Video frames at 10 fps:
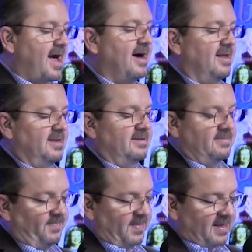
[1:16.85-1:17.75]
Allen.
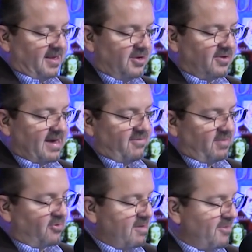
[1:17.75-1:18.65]
You don't have any
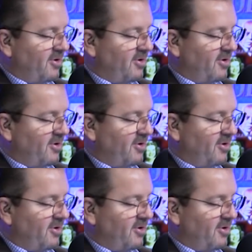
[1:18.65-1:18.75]
problem.